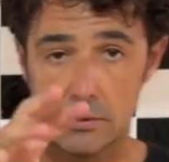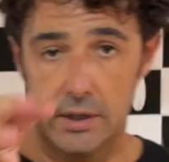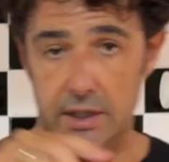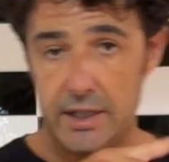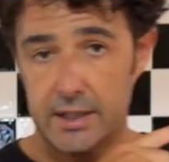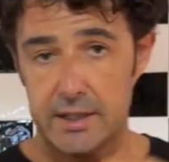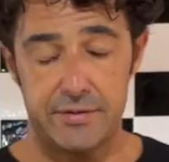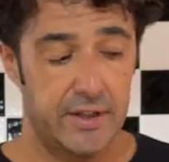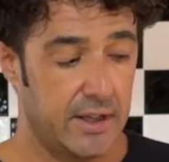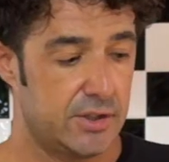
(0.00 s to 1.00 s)
Cleaning the
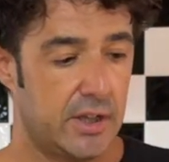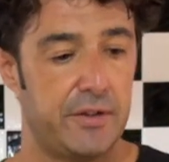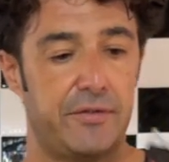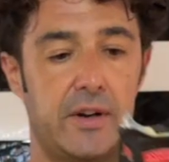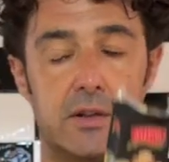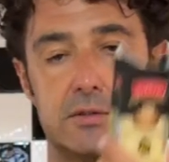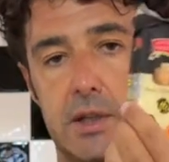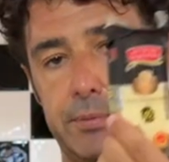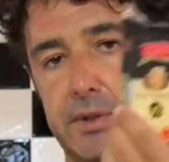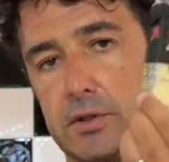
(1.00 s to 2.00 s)
fridge, I found a
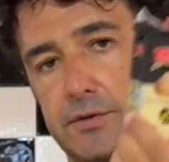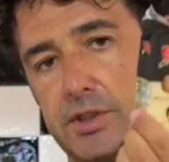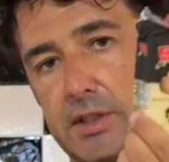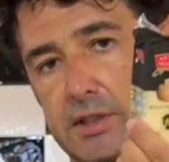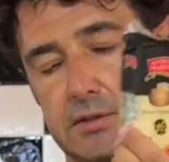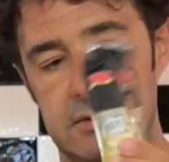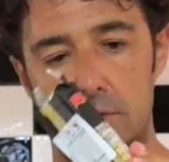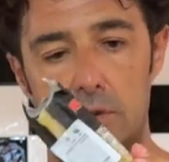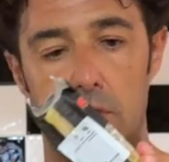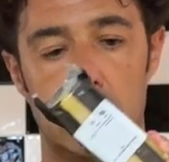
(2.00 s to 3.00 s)
piece of cheese.
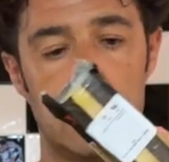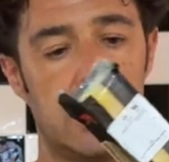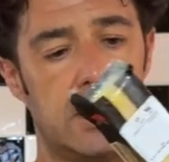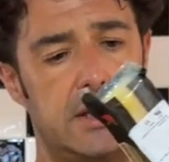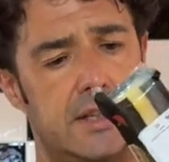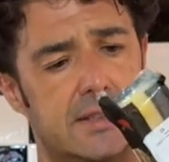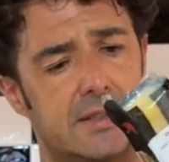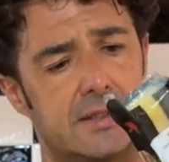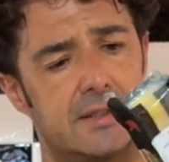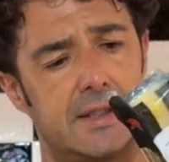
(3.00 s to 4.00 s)
So it's
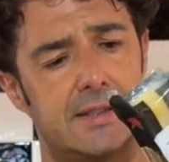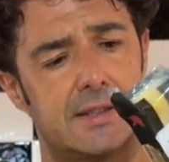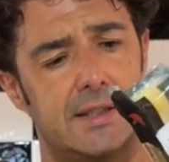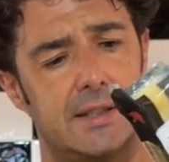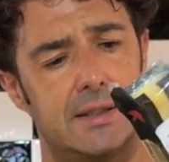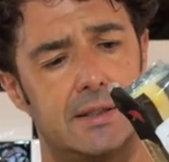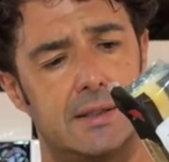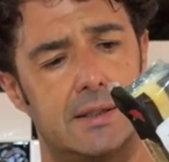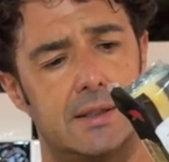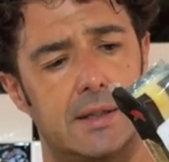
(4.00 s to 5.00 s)

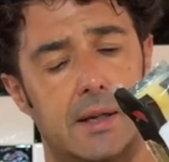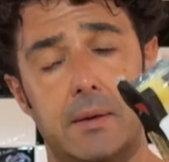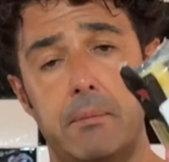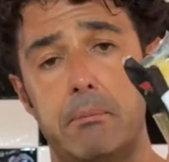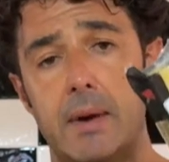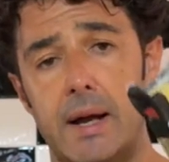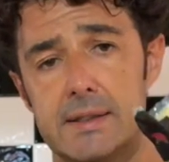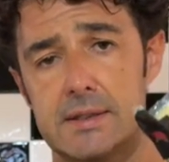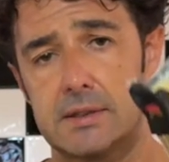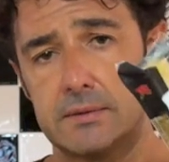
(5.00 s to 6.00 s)
16
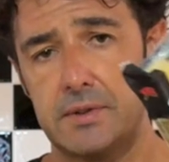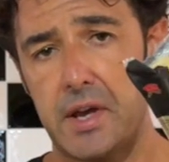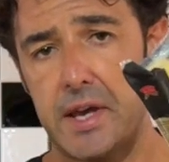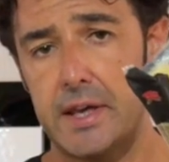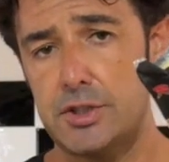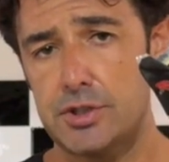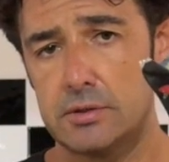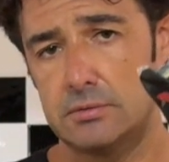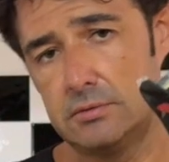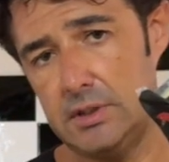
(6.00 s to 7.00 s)
months age
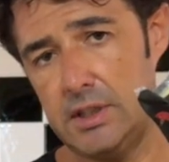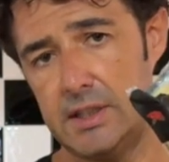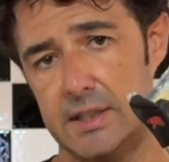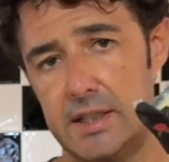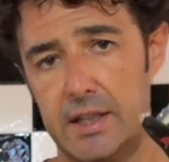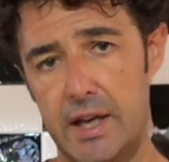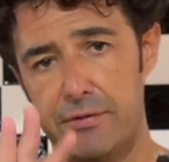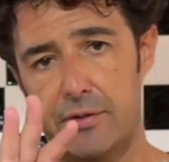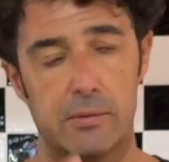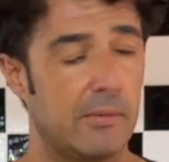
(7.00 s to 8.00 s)
in Italy and
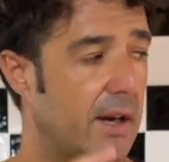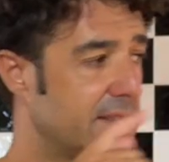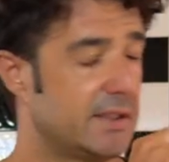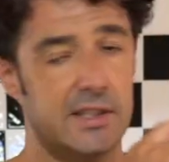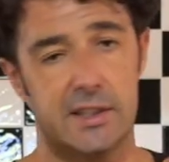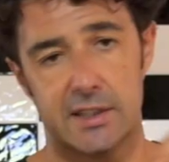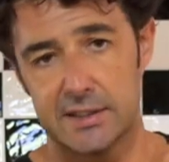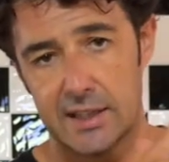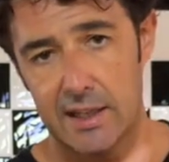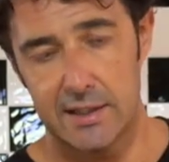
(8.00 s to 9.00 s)
4 months here in
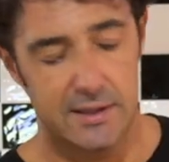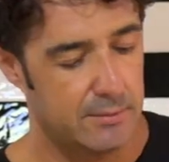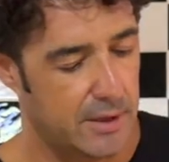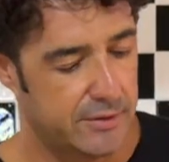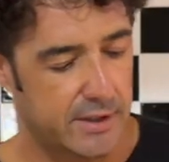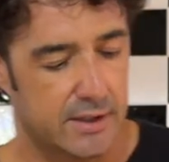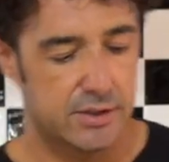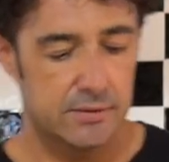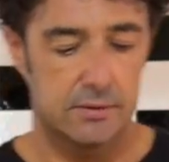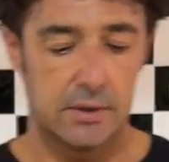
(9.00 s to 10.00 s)
Thailand in my
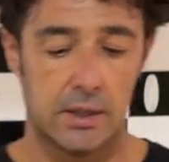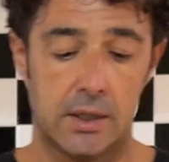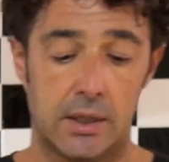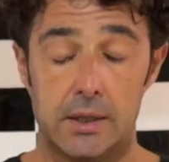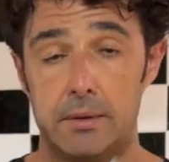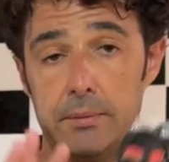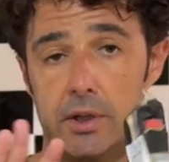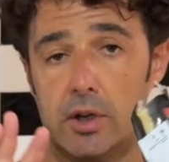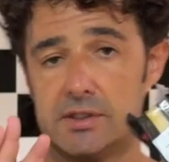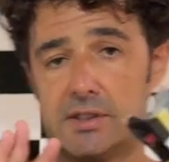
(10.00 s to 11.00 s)
fridge.
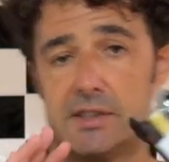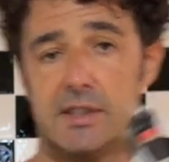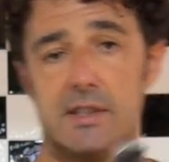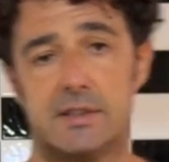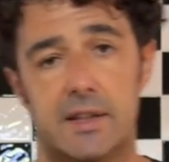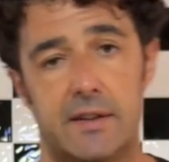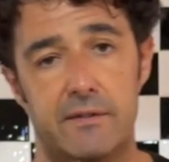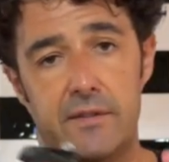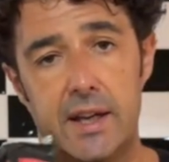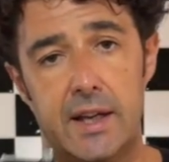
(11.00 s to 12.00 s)
Because this is a
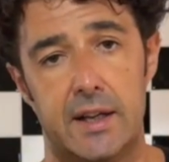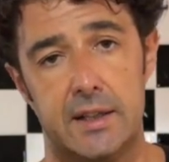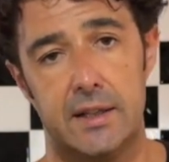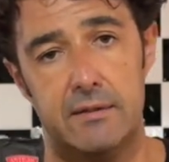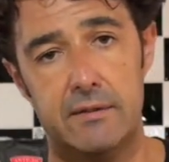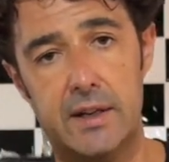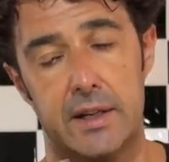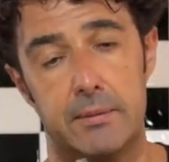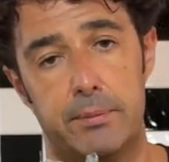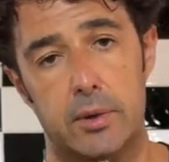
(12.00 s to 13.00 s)
very, very
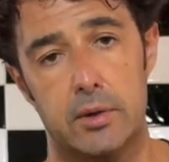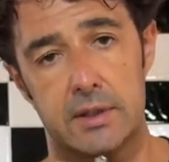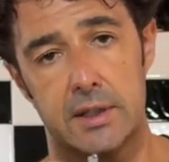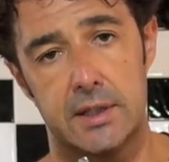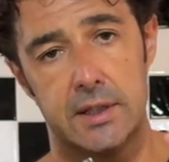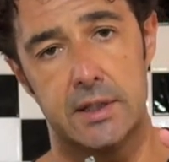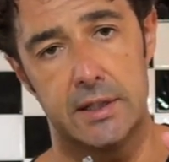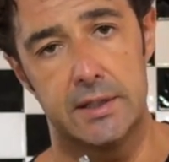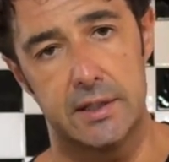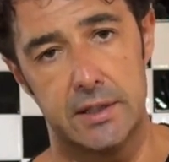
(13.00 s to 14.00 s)
important
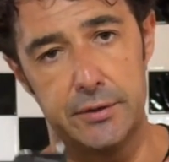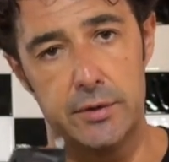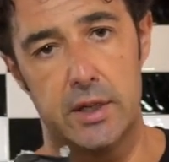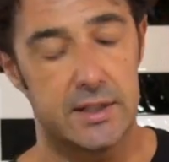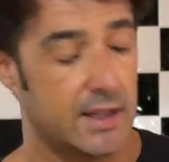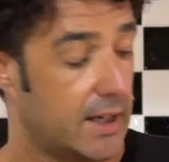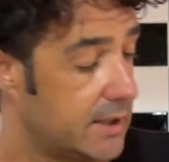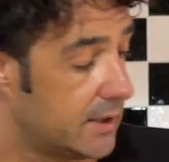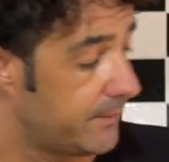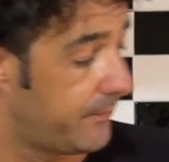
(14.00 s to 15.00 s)
ingredient if you are
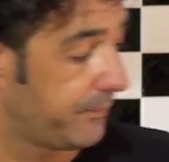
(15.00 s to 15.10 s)
Italian.